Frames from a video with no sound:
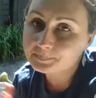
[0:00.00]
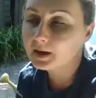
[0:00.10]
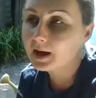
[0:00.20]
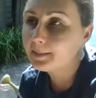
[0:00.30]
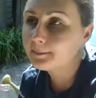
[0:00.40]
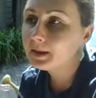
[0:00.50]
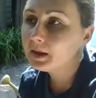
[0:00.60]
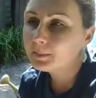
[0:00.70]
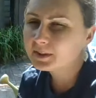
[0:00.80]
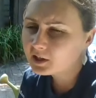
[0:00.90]

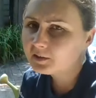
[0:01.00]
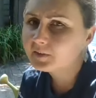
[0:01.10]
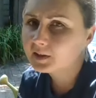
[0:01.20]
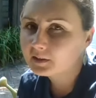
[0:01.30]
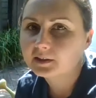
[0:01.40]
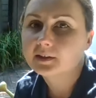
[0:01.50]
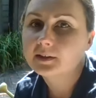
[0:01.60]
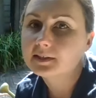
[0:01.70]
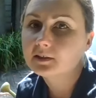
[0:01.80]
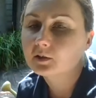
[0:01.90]
But they are fairly
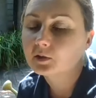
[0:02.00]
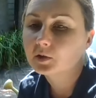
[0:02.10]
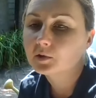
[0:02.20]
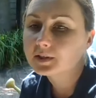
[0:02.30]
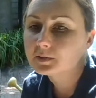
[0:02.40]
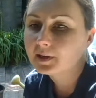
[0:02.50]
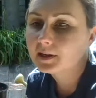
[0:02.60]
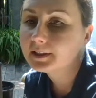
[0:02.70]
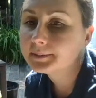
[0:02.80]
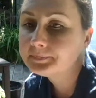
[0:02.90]
easy to grow as well.